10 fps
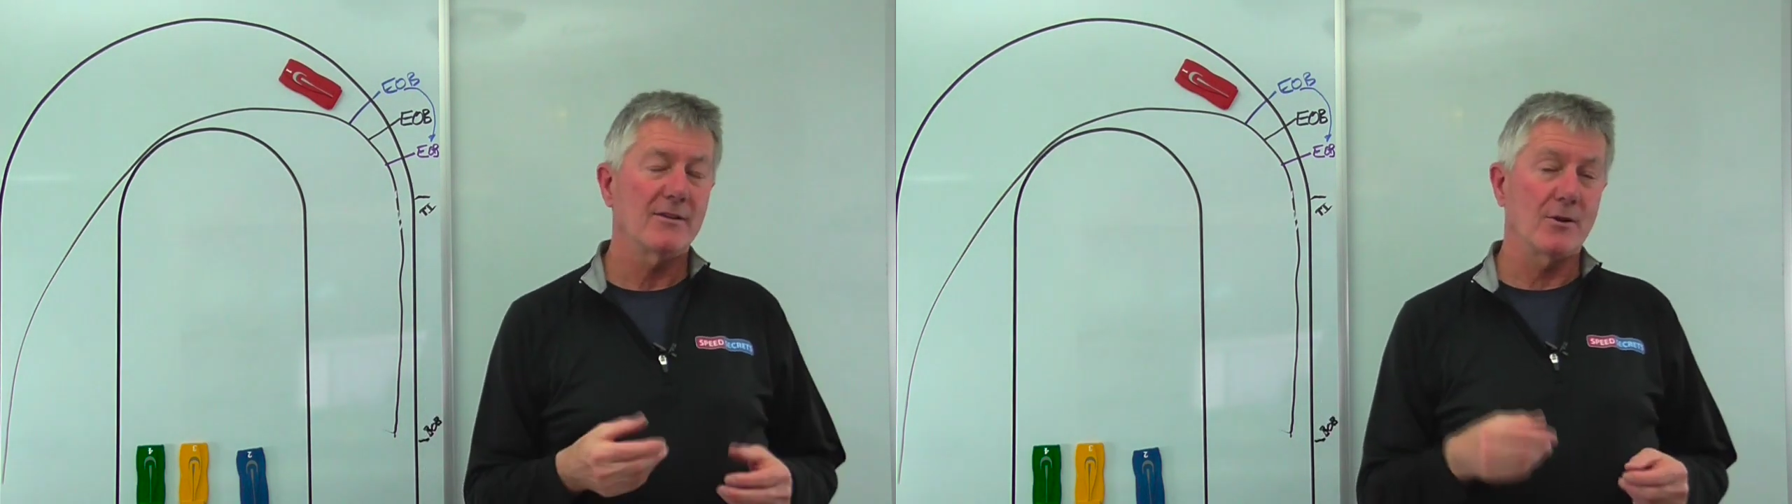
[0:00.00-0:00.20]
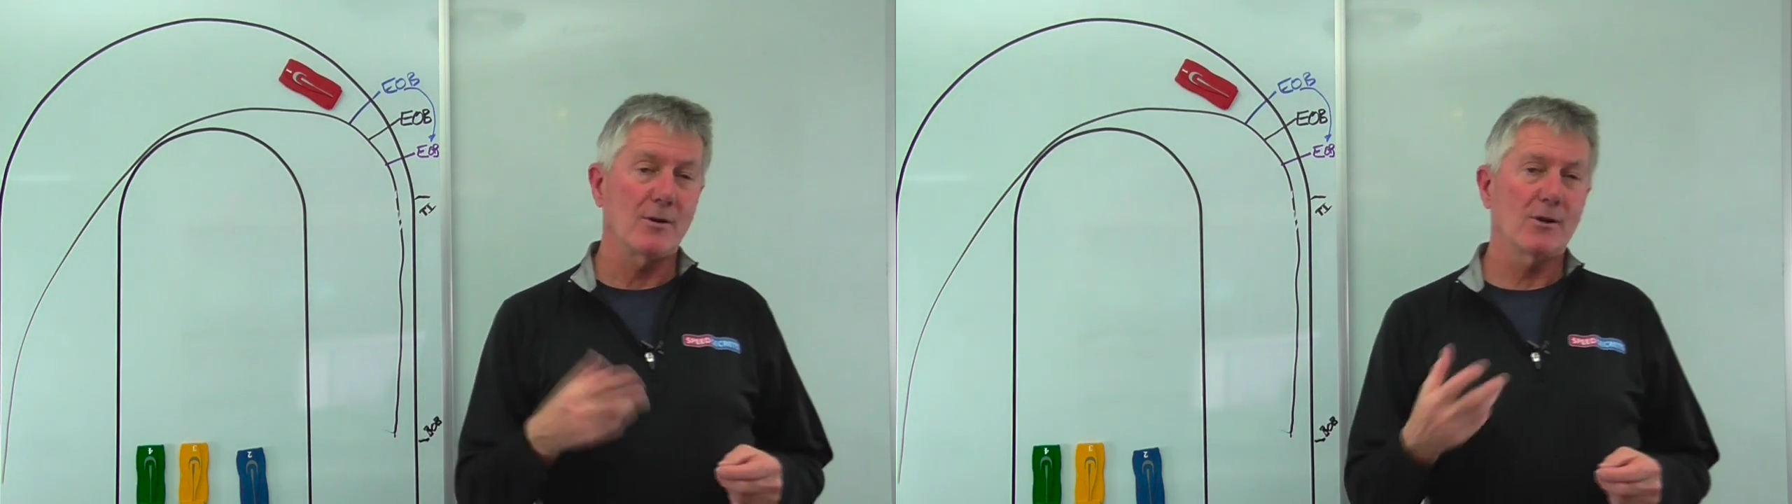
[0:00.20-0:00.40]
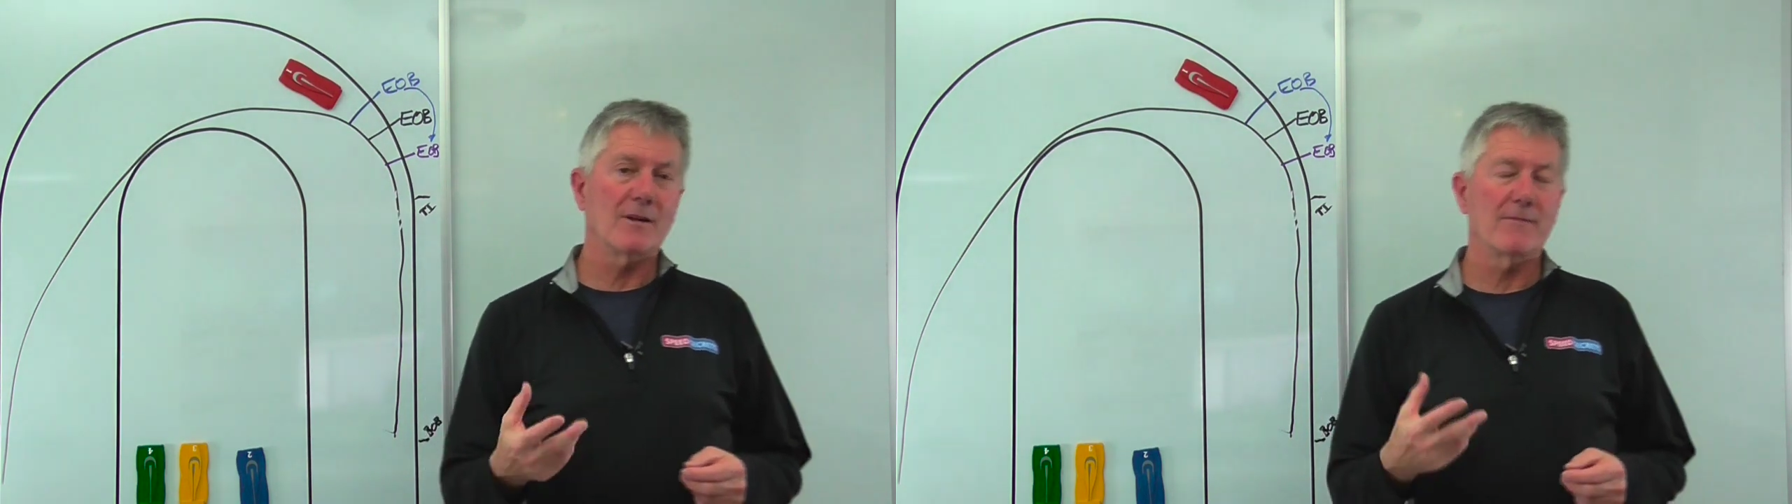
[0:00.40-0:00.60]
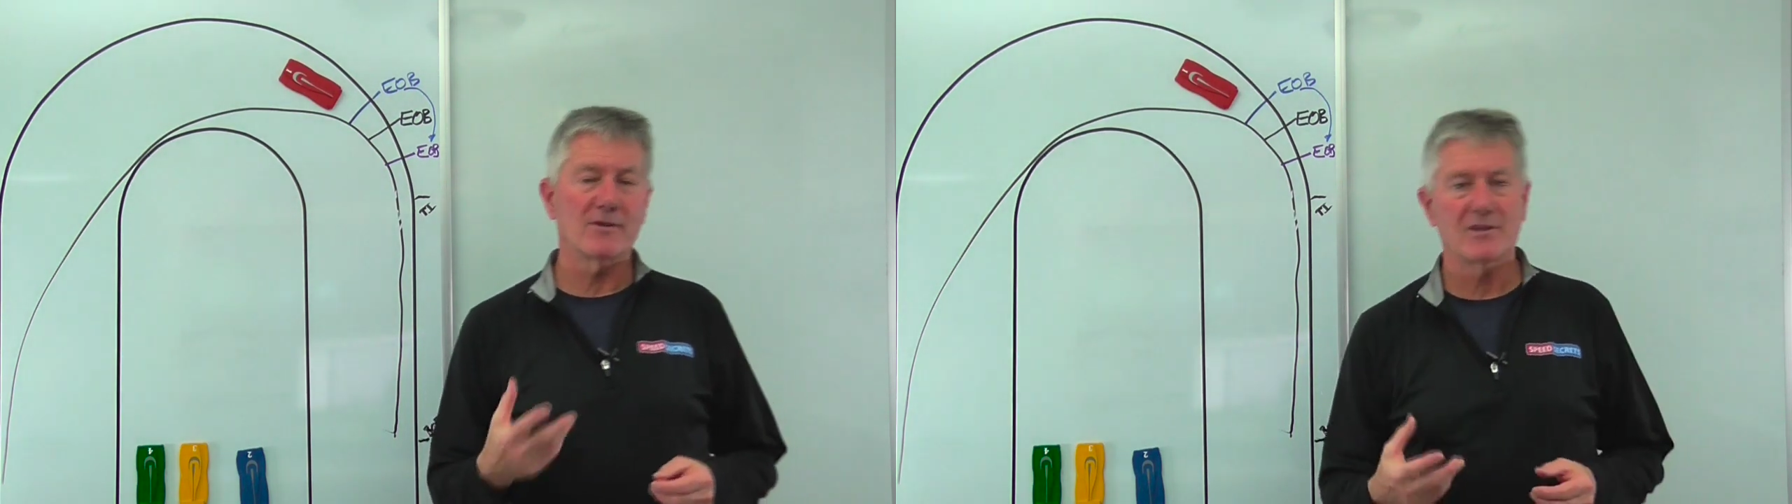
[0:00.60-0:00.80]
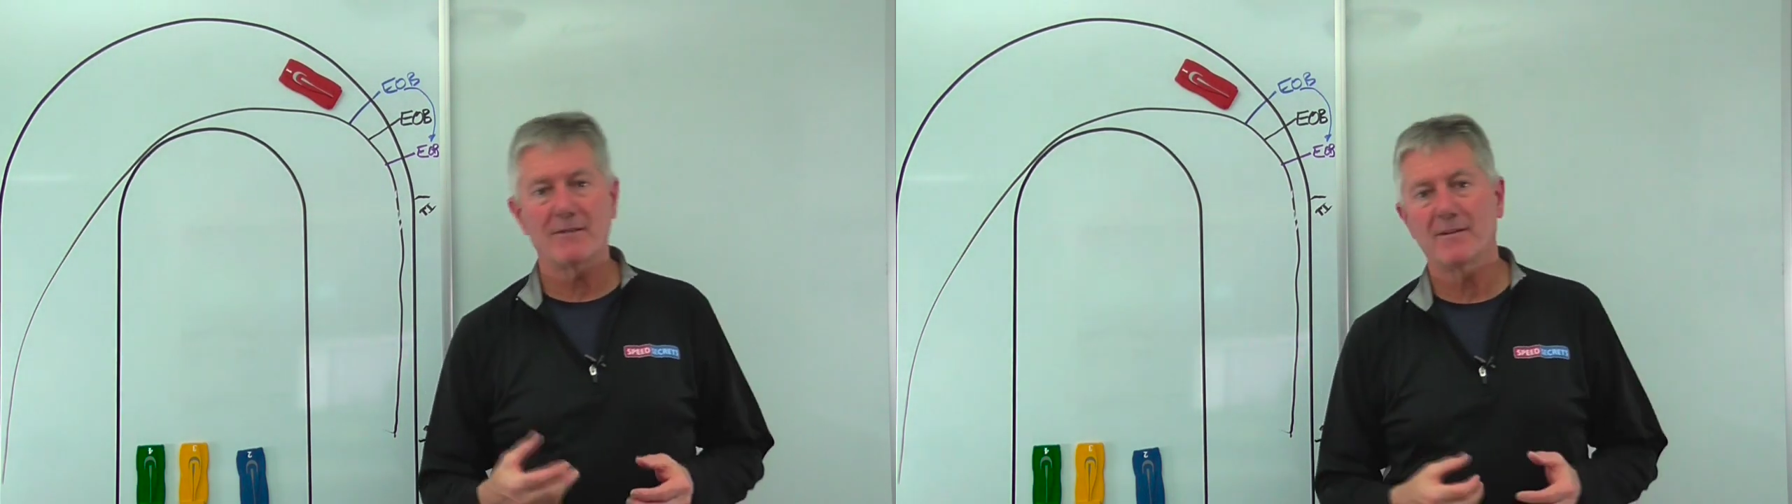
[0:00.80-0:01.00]
So you're looking
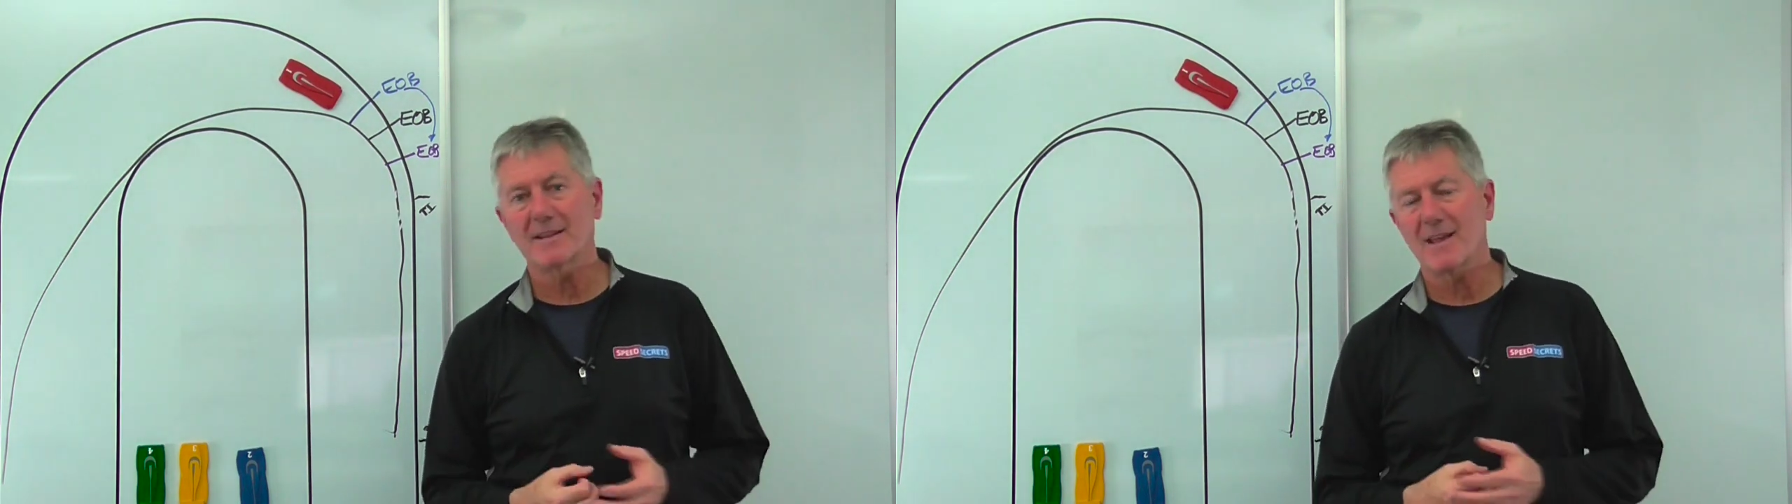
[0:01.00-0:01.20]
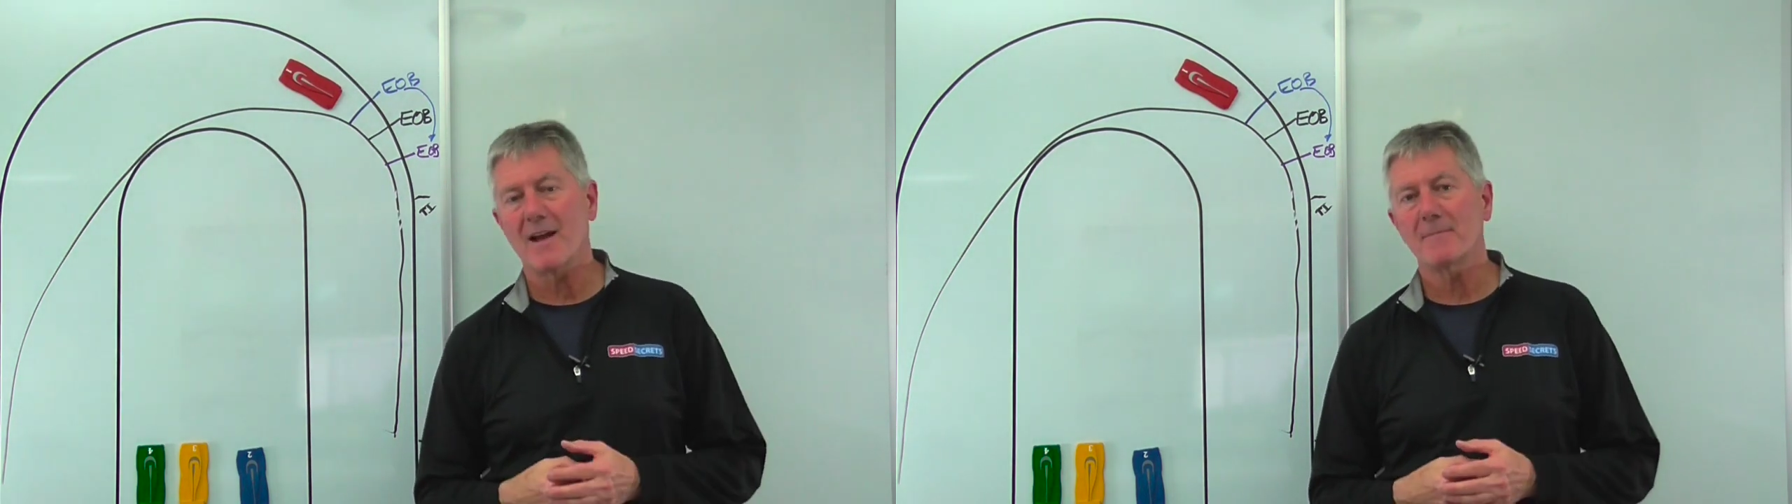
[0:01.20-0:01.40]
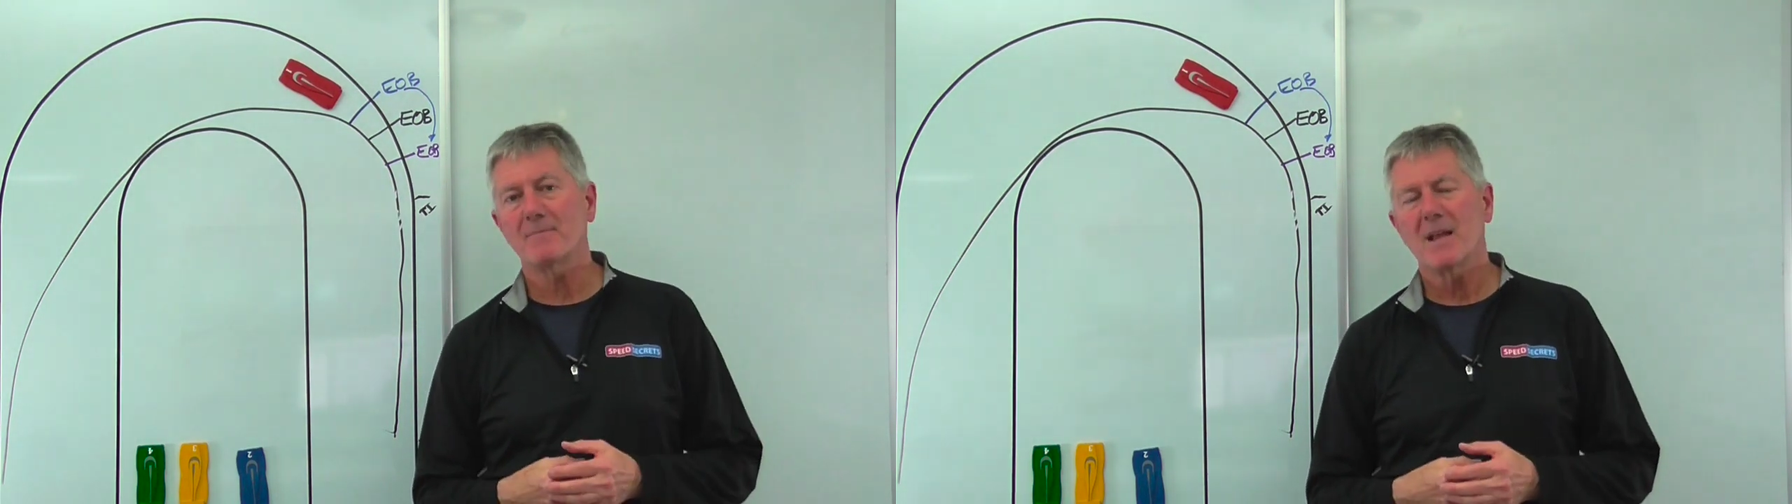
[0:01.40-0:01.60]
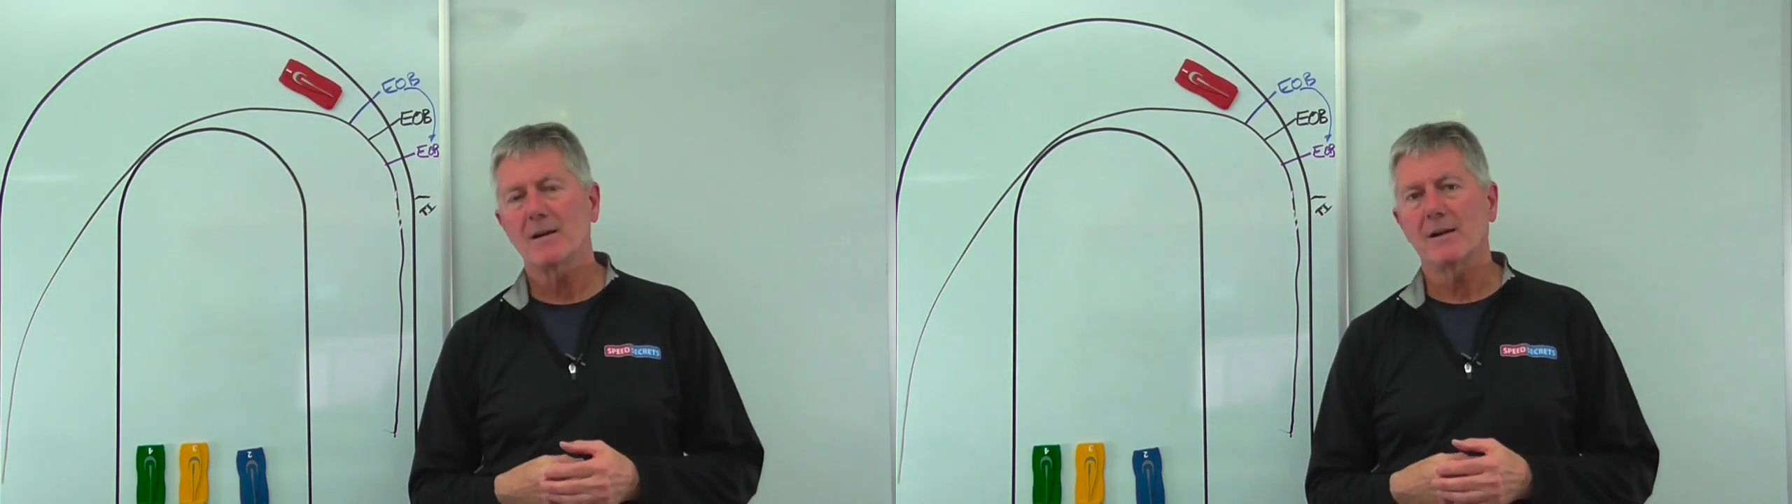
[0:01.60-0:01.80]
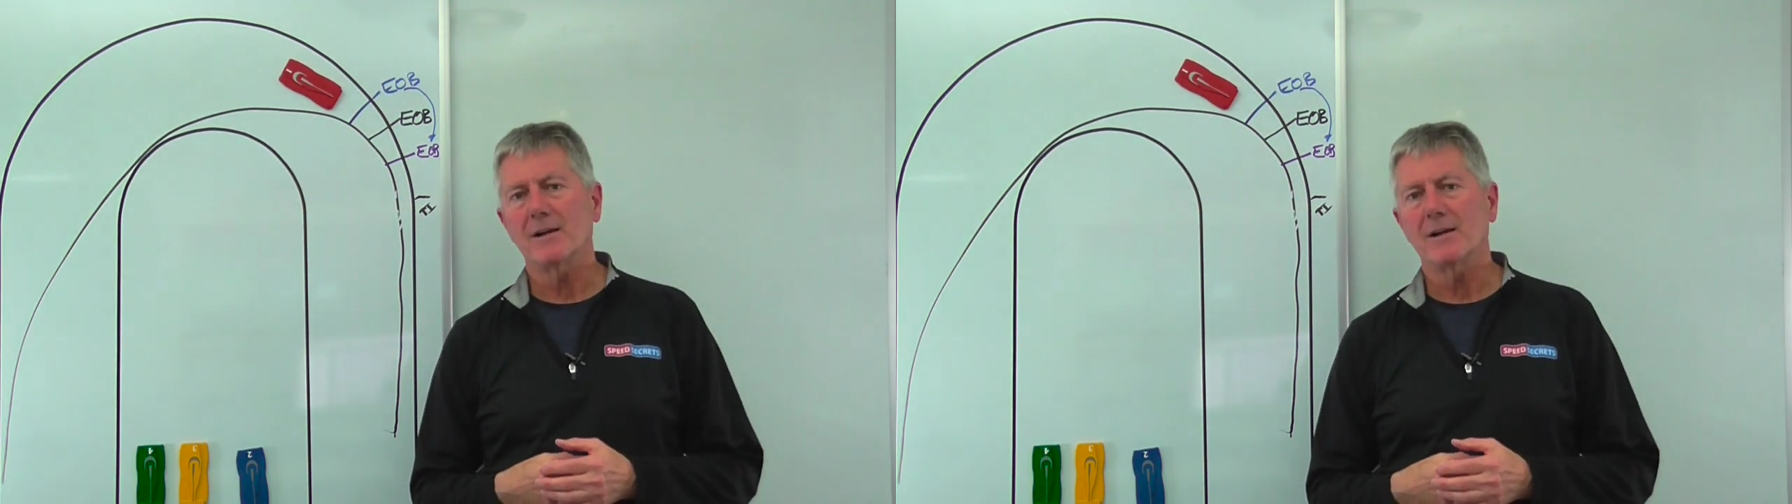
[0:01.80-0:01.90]
for stuff like that.